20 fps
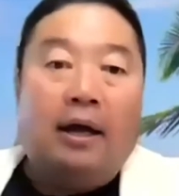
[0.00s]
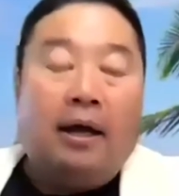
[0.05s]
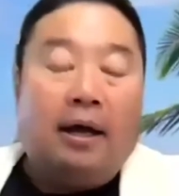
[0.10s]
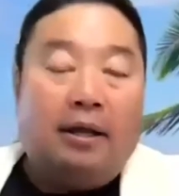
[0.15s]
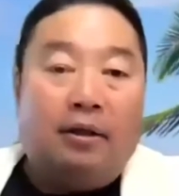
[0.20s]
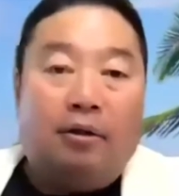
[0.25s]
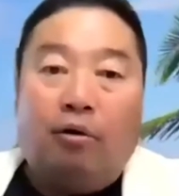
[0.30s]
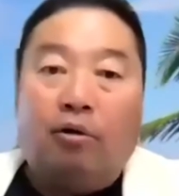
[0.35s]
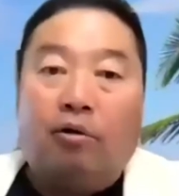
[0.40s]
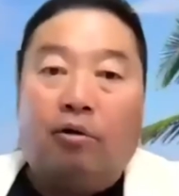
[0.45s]

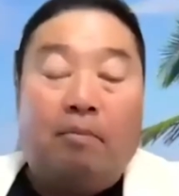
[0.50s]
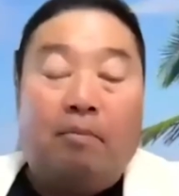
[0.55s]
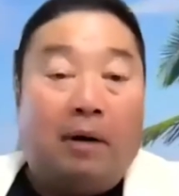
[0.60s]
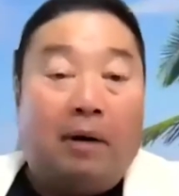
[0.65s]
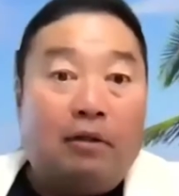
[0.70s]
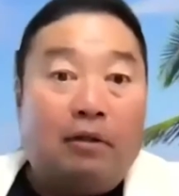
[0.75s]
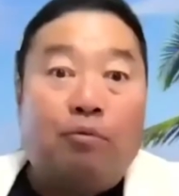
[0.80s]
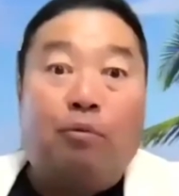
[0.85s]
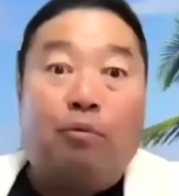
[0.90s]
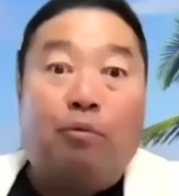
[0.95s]
And those
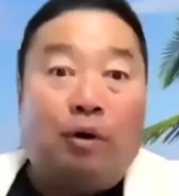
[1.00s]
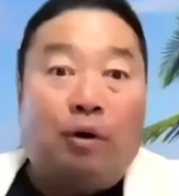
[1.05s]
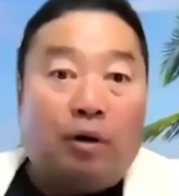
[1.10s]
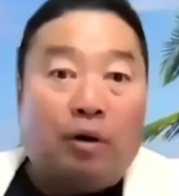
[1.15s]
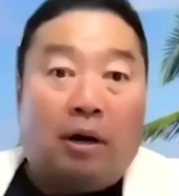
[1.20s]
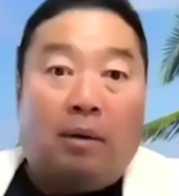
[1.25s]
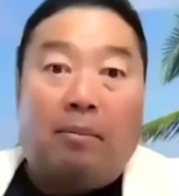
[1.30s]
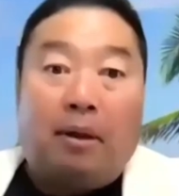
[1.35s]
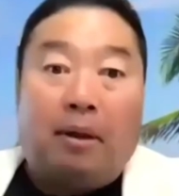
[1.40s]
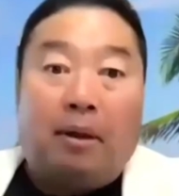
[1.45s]
months will
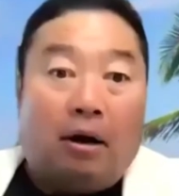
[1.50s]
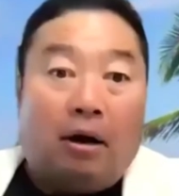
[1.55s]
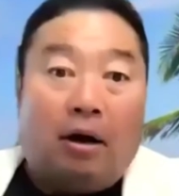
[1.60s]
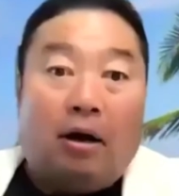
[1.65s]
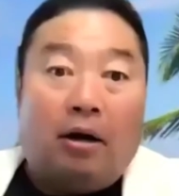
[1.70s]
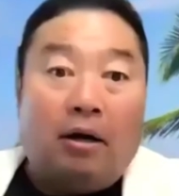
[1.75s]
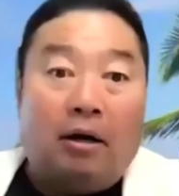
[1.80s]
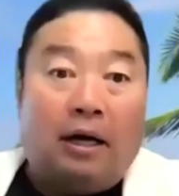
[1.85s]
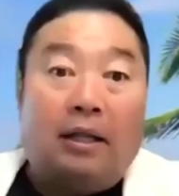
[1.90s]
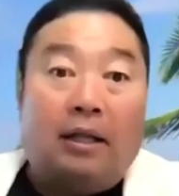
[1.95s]
come
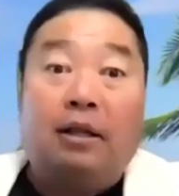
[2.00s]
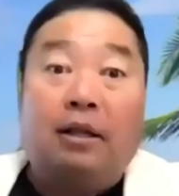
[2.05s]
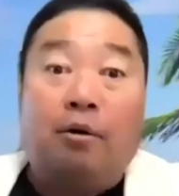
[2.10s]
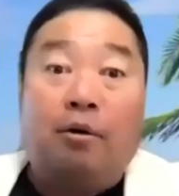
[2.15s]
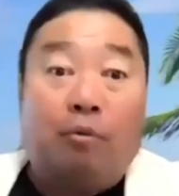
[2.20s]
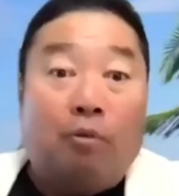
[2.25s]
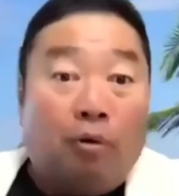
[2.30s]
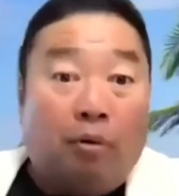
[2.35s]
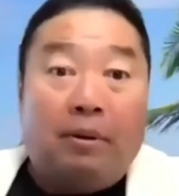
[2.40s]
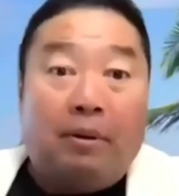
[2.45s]
along, and there
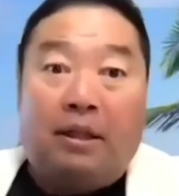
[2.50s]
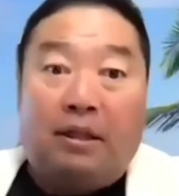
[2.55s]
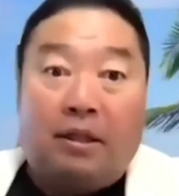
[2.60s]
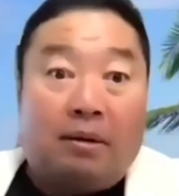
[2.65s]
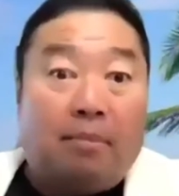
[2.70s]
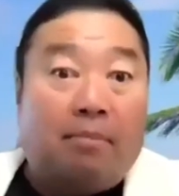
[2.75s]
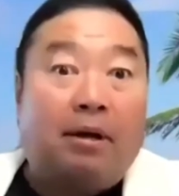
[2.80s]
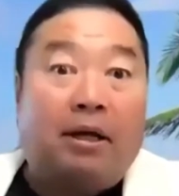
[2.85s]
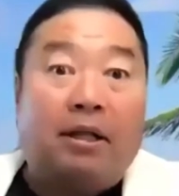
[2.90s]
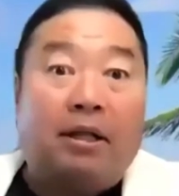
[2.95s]
will be
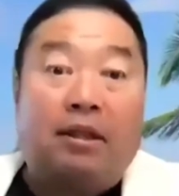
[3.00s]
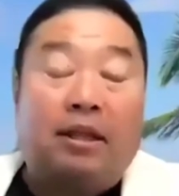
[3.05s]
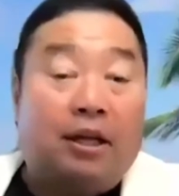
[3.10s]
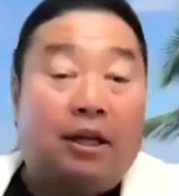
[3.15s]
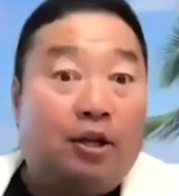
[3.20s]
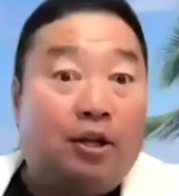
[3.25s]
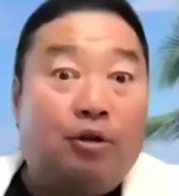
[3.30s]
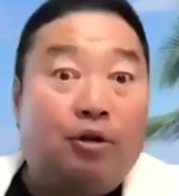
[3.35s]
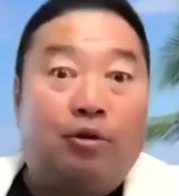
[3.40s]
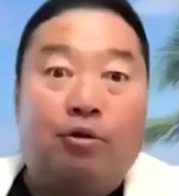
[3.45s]
some months that
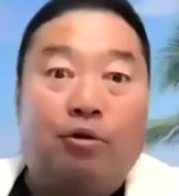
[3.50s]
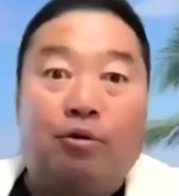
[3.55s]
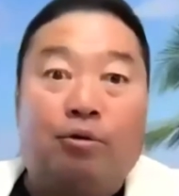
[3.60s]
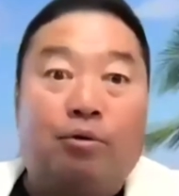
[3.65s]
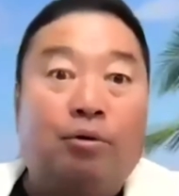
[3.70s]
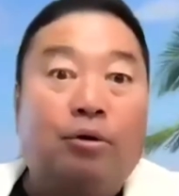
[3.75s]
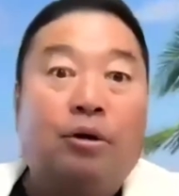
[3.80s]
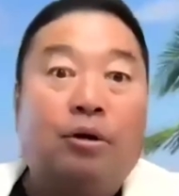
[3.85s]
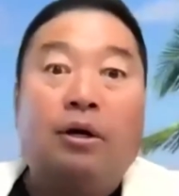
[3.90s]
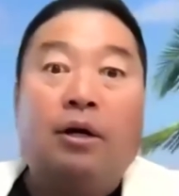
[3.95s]
you
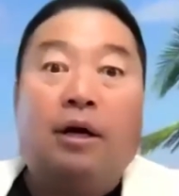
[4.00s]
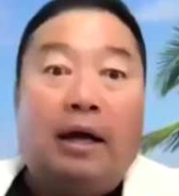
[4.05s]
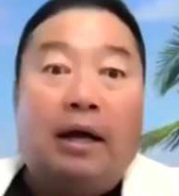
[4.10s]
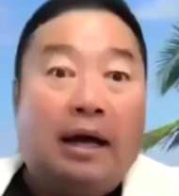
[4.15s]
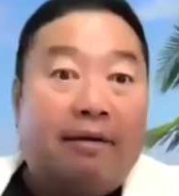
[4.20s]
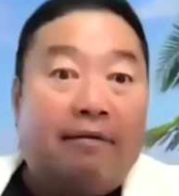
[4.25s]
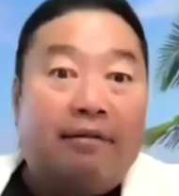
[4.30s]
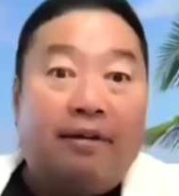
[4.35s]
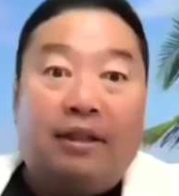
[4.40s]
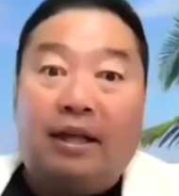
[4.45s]
do,
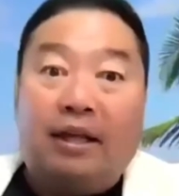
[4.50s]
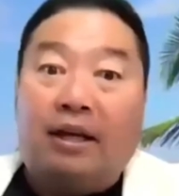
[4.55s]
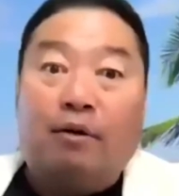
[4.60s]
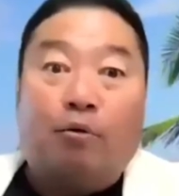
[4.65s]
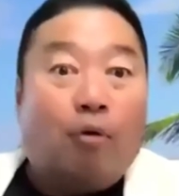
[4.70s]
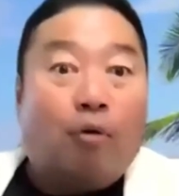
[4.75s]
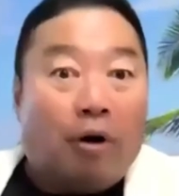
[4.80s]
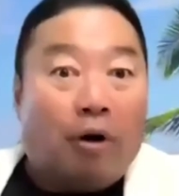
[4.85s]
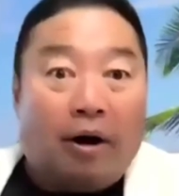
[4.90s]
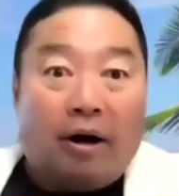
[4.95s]
everything
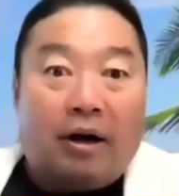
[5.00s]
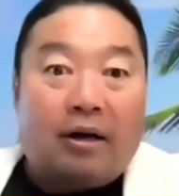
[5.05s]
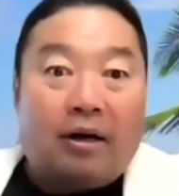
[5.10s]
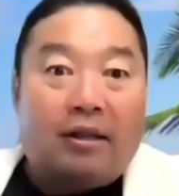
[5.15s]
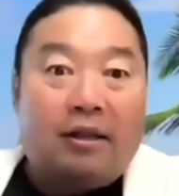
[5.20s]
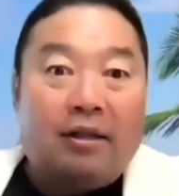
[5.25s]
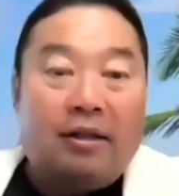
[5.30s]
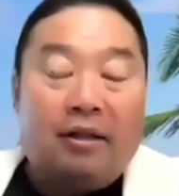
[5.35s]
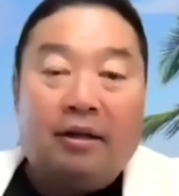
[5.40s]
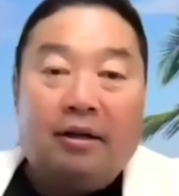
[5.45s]

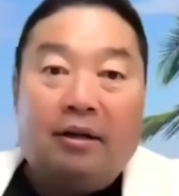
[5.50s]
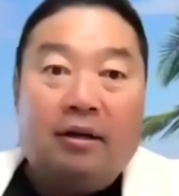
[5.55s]
works,